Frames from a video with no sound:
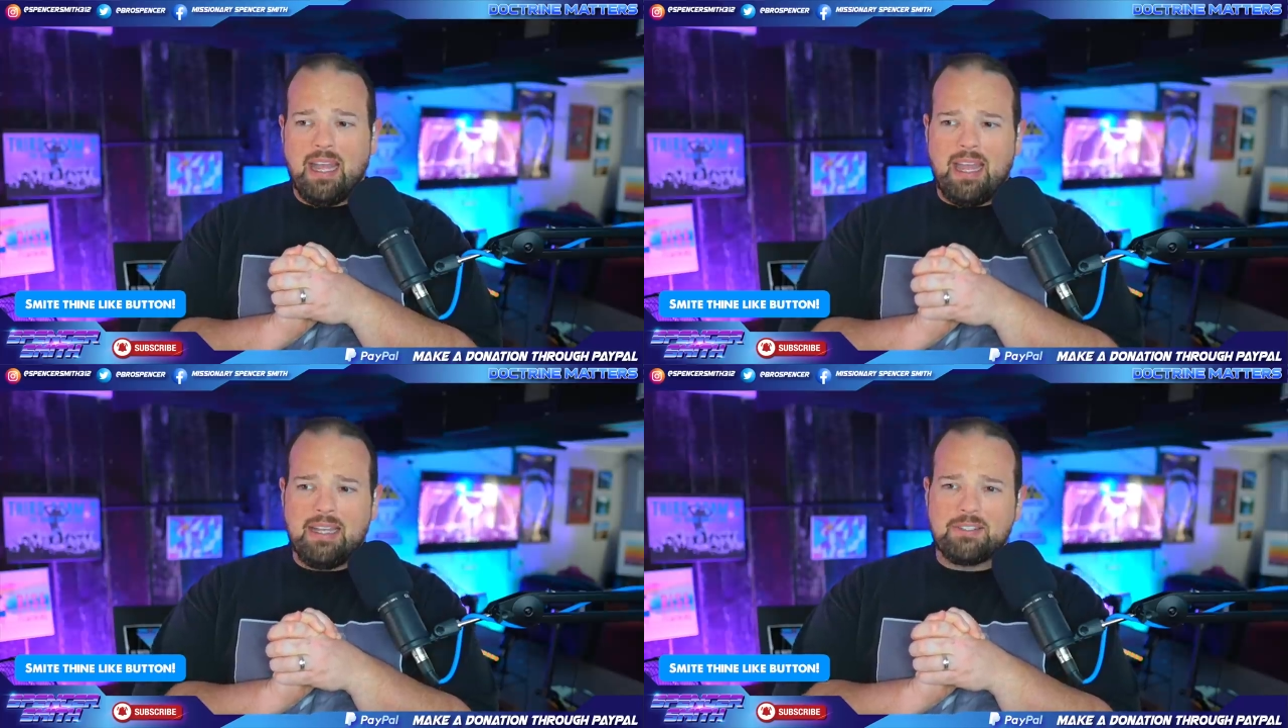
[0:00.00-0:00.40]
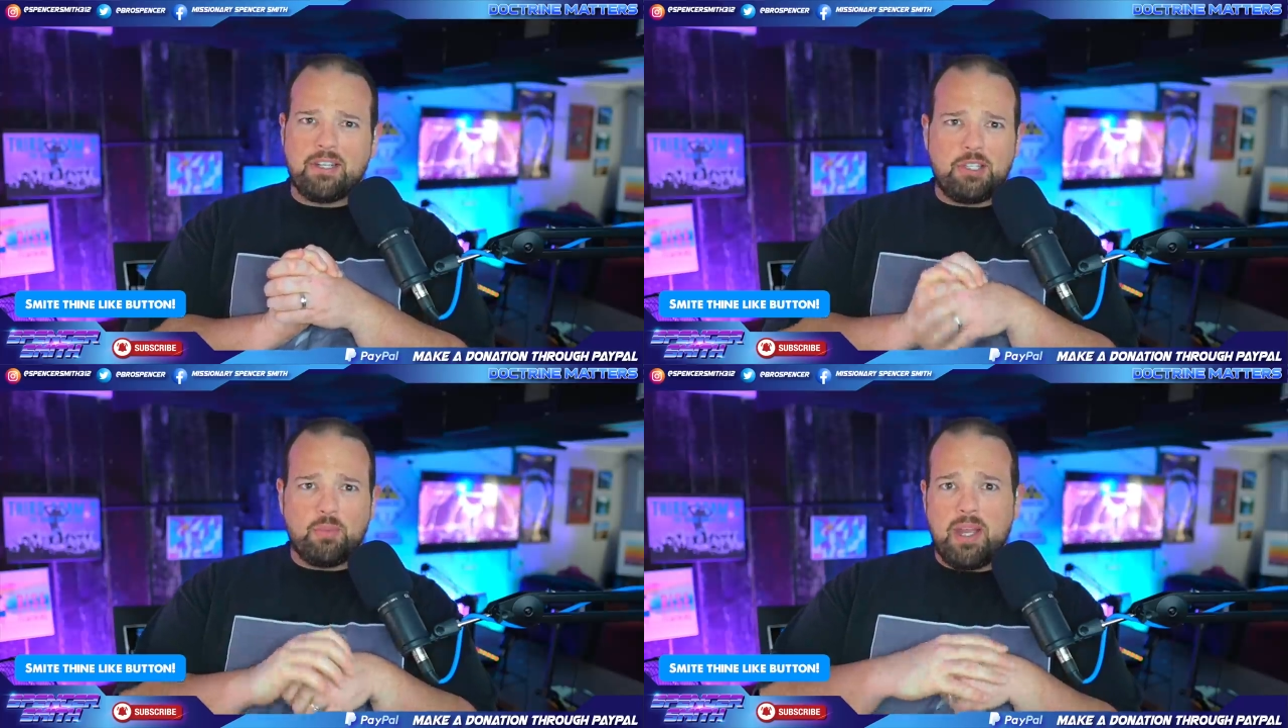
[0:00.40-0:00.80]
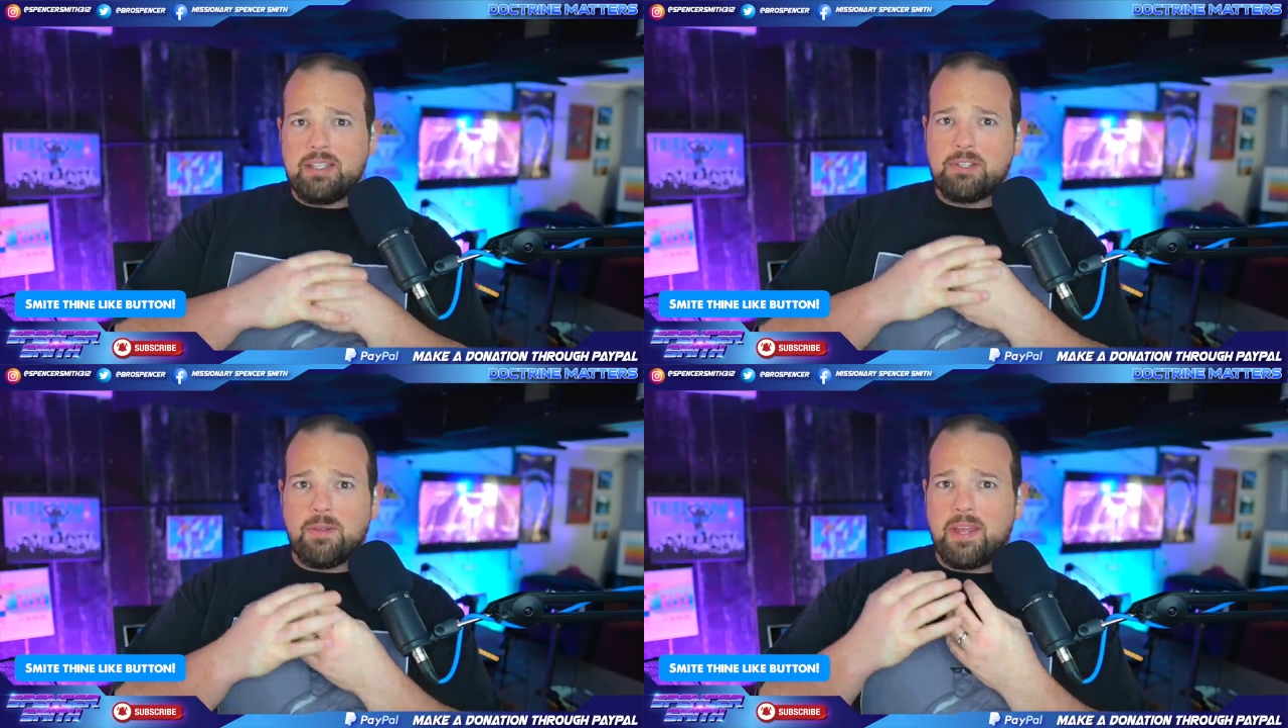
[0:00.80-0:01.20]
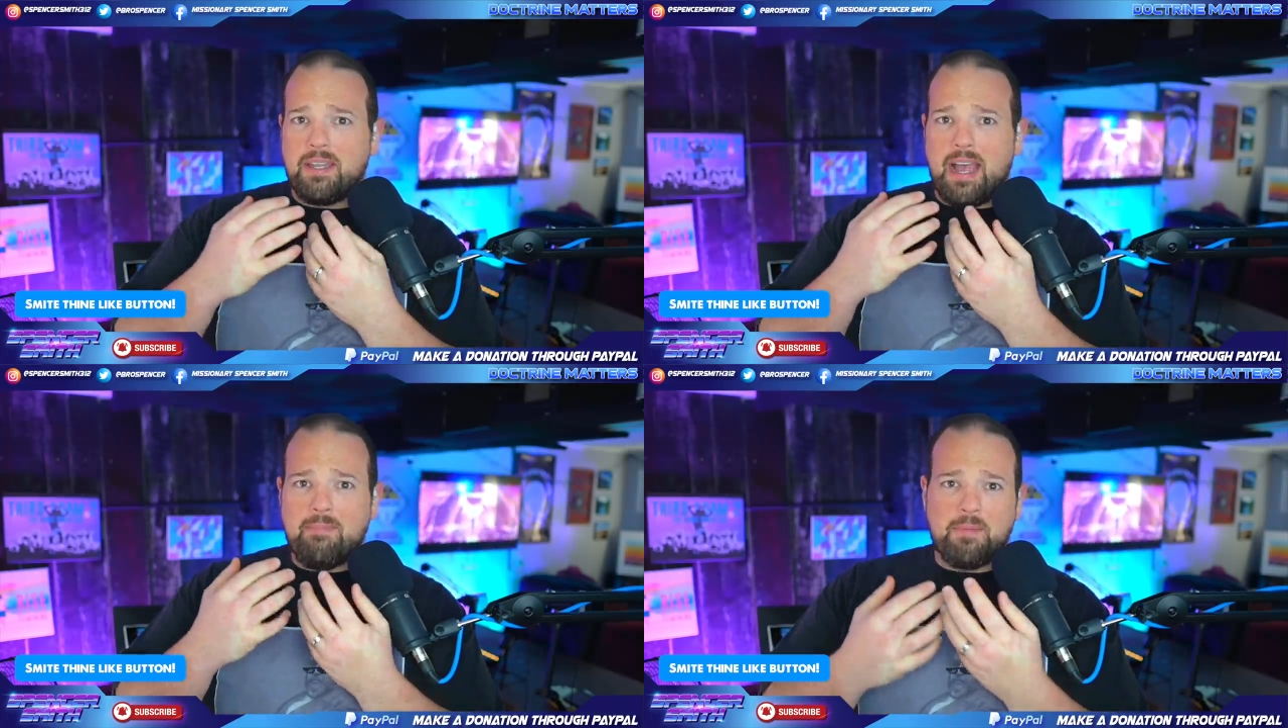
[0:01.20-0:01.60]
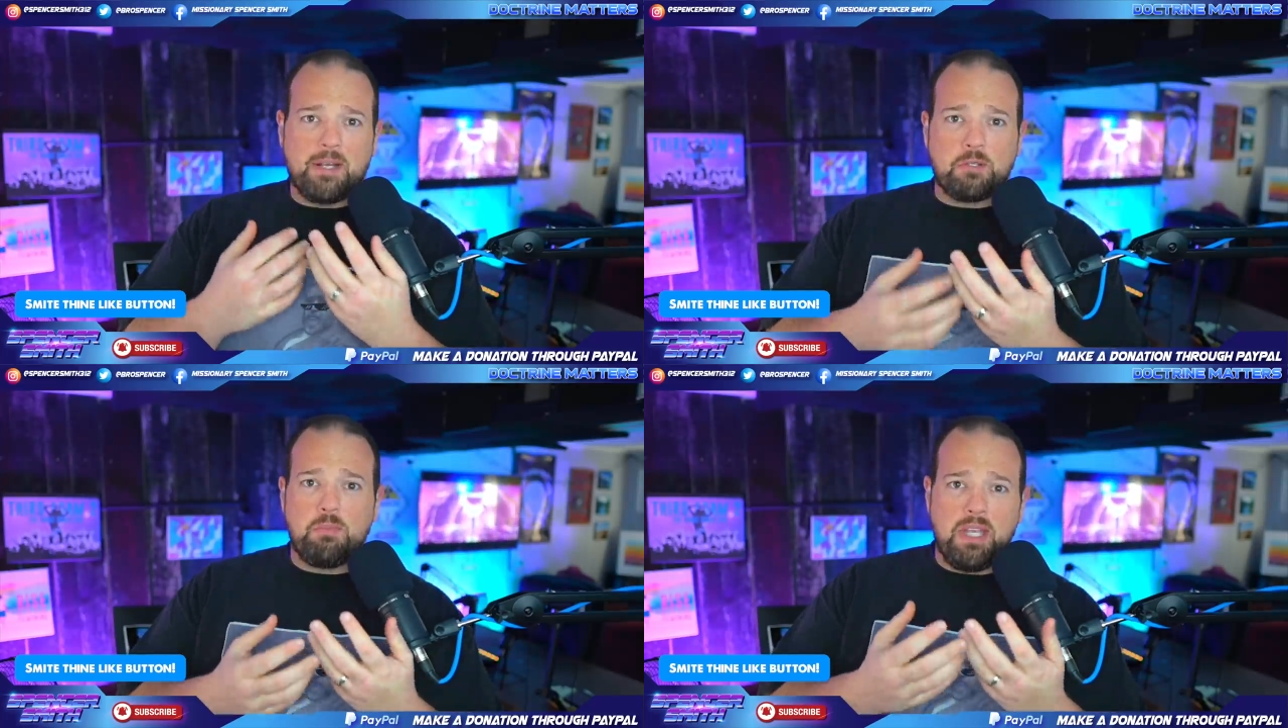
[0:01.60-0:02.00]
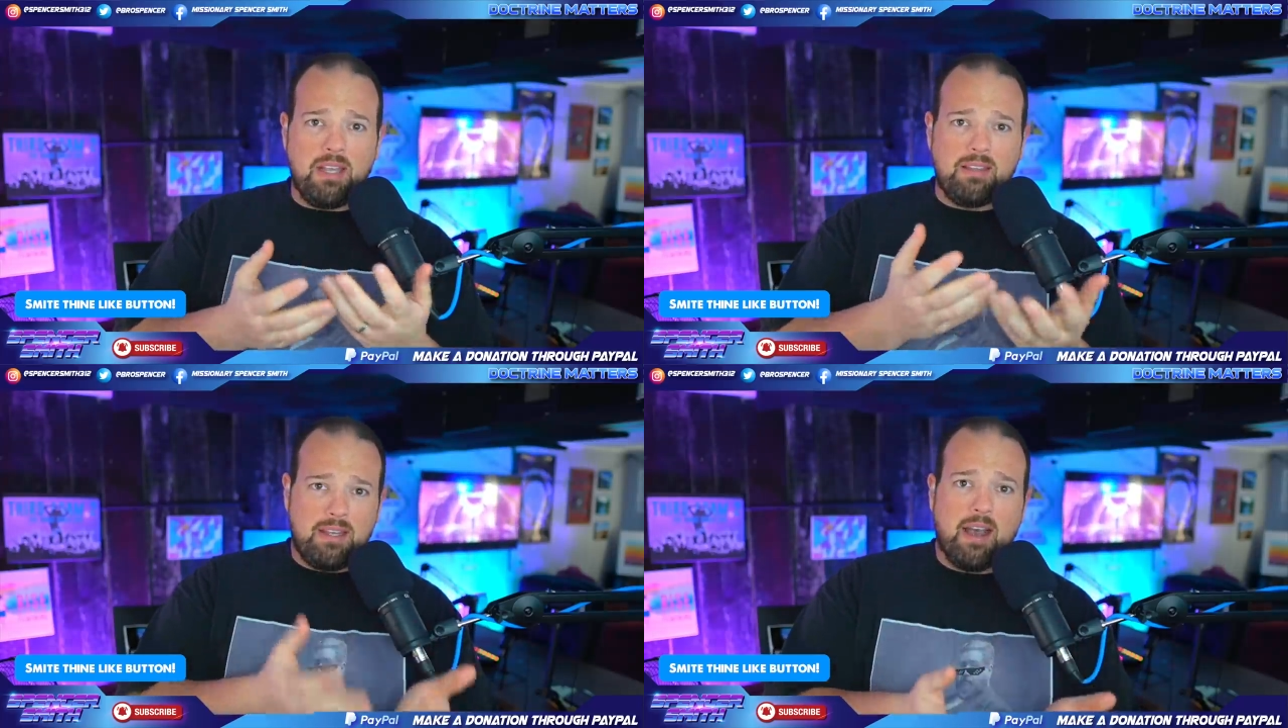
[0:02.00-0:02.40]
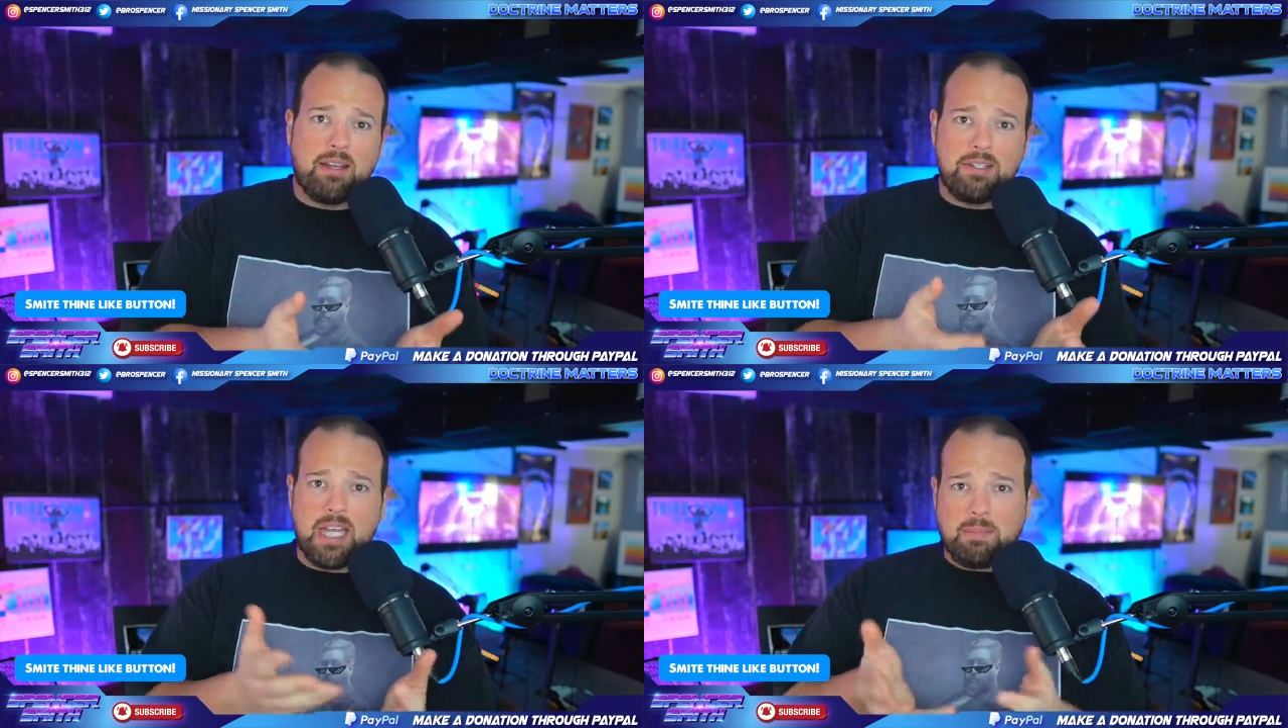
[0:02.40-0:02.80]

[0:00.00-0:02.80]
in such a way so that I'm not speaking theology.